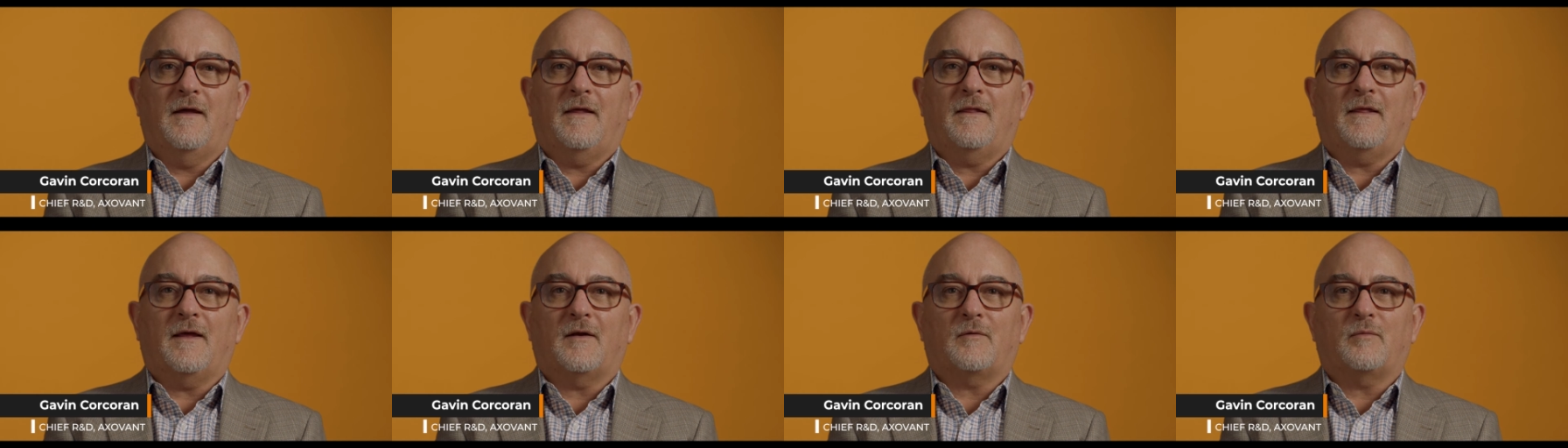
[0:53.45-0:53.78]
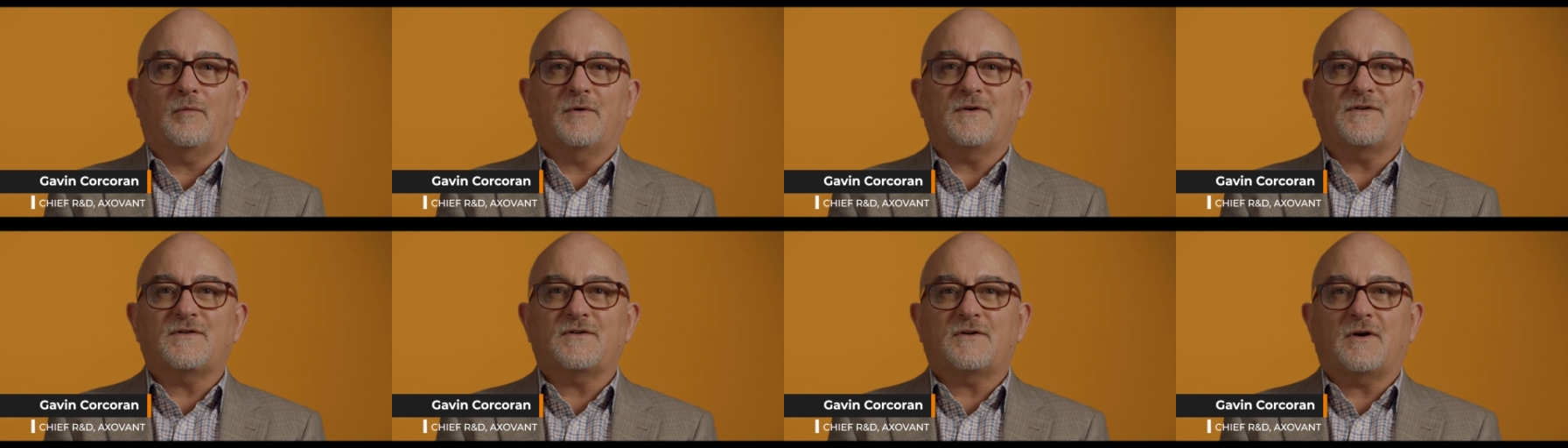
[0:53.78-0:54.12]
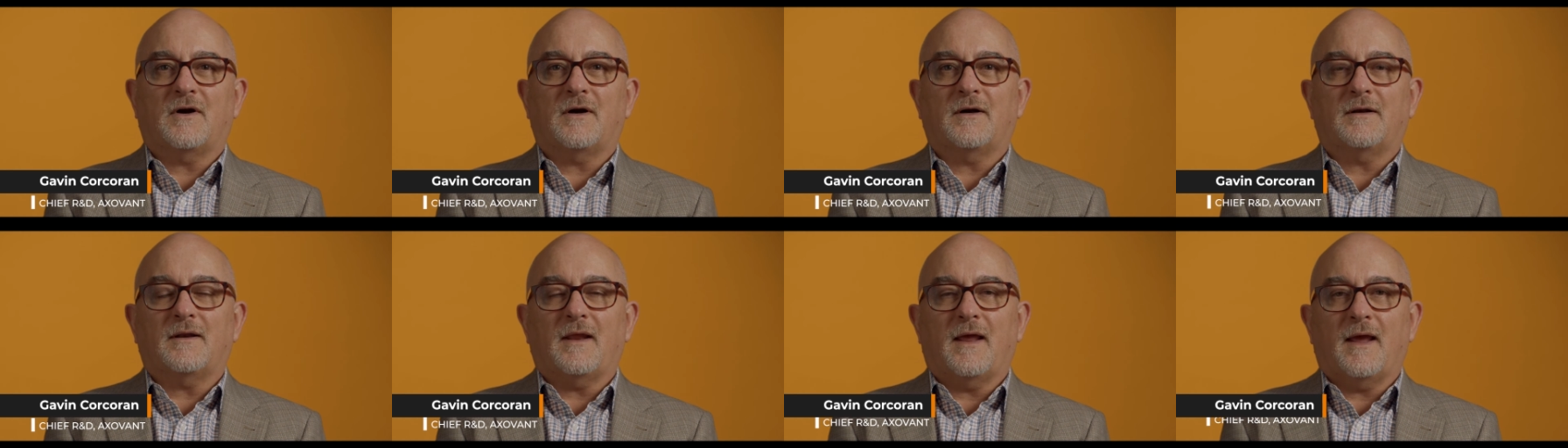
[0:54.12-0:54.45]
that we
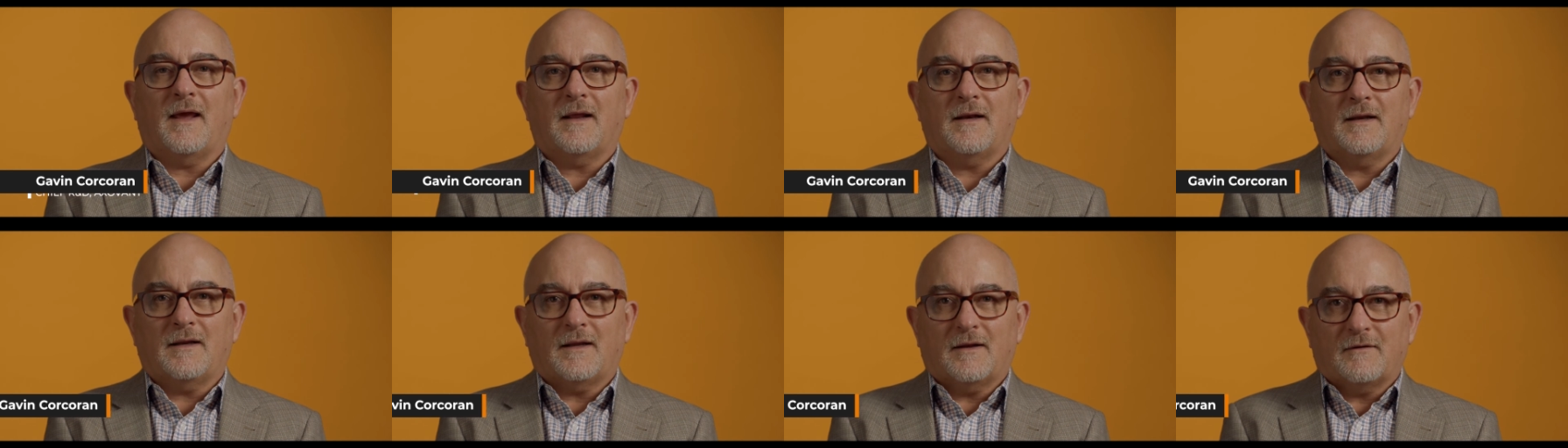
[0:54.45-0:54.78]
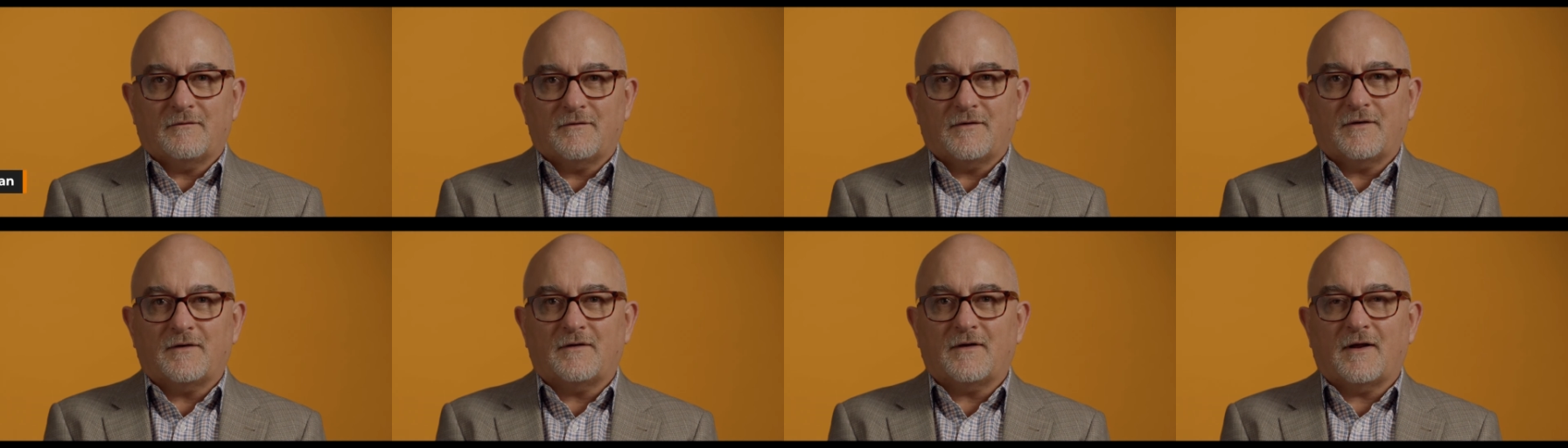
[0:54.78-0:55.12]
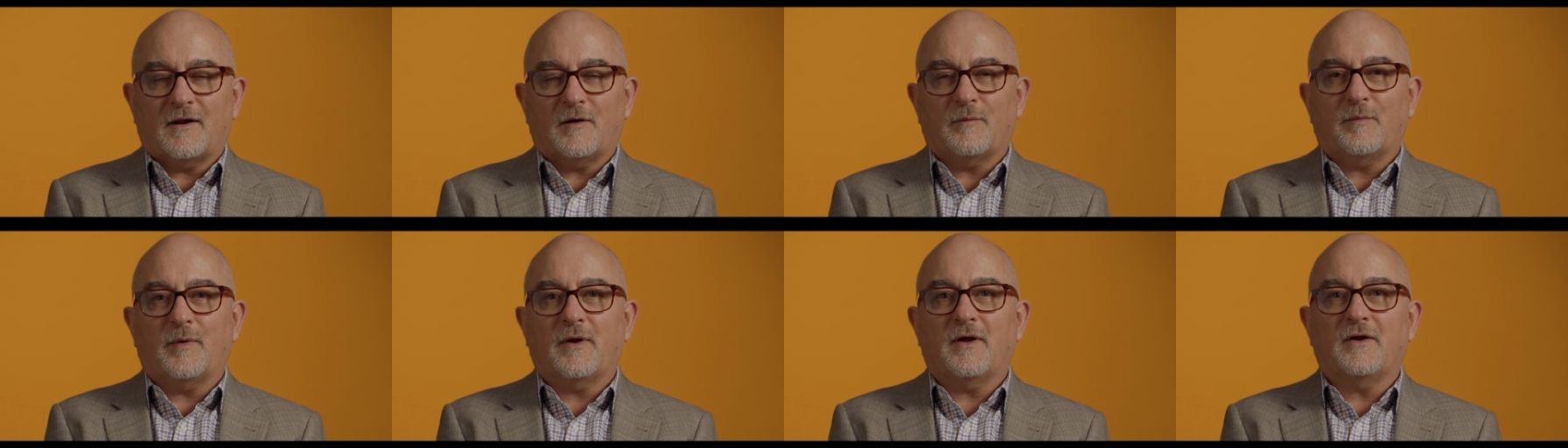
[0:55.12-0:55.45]
start adding
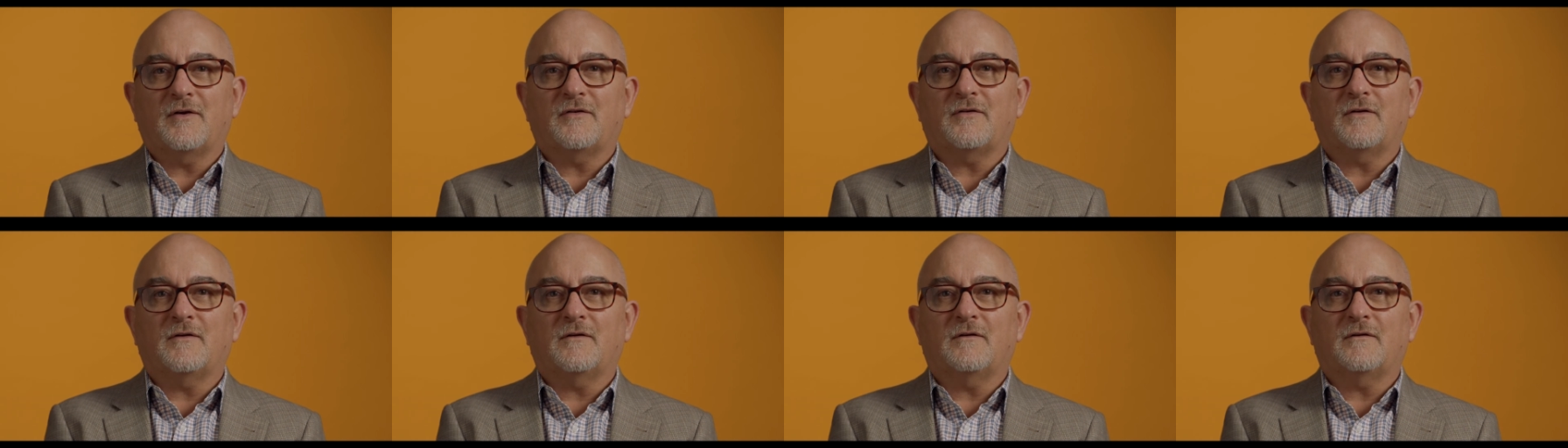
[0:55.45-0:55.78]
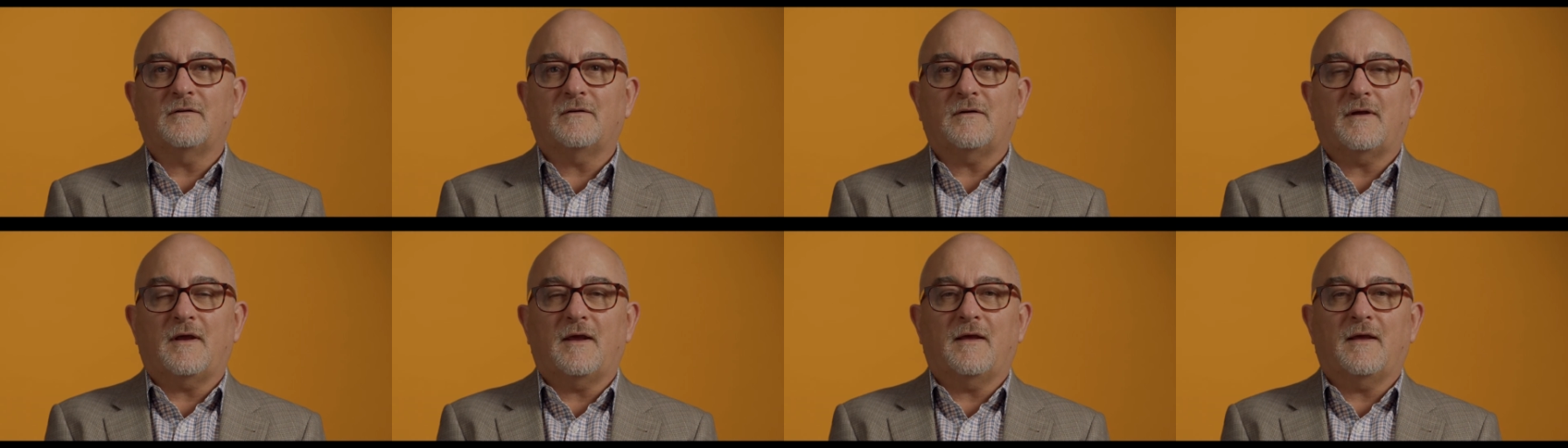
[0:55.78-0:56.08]
infantile patients,